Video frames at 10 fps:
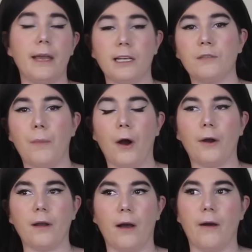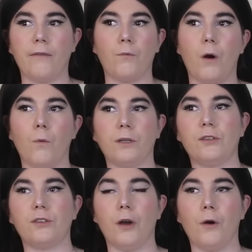is part of what
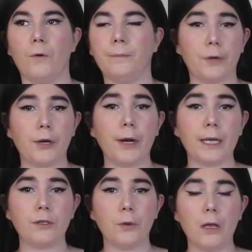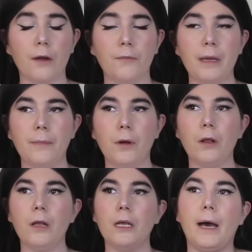was so triggering to a lot of
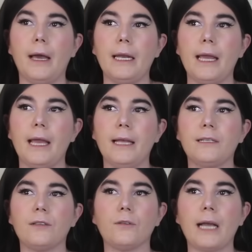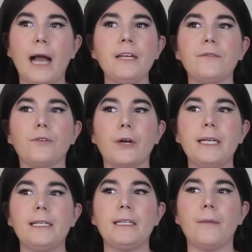people. But it's kind of
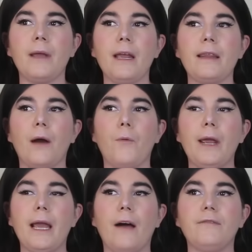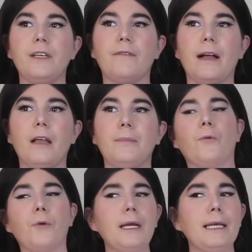crazy to me that we have developed
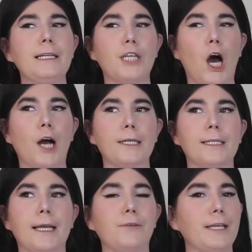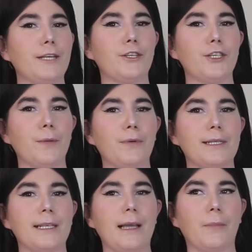really toxic relationship with
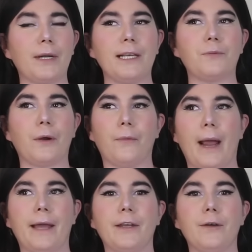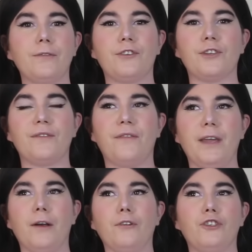celebrities where randos just
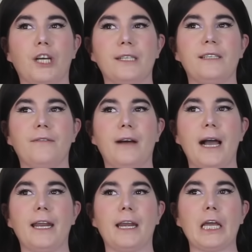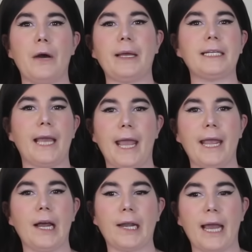feel justified in going to
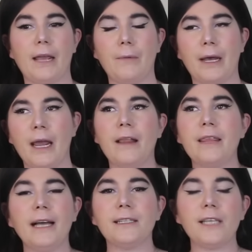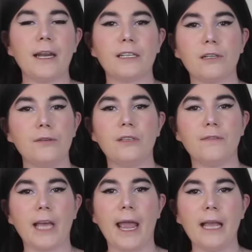hate on anyone. And that's not
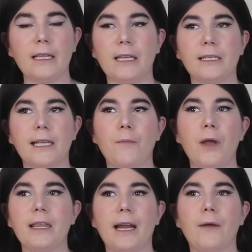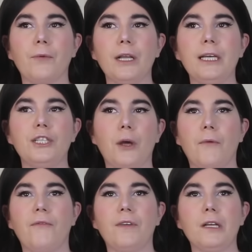exclusive to Hailey, the same way that I really
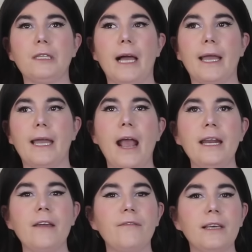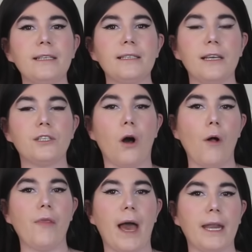don't feel like any of this is
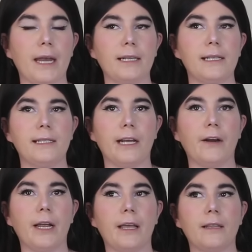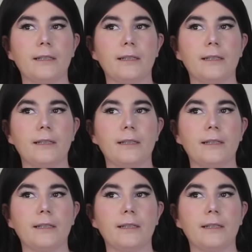all that necessary, in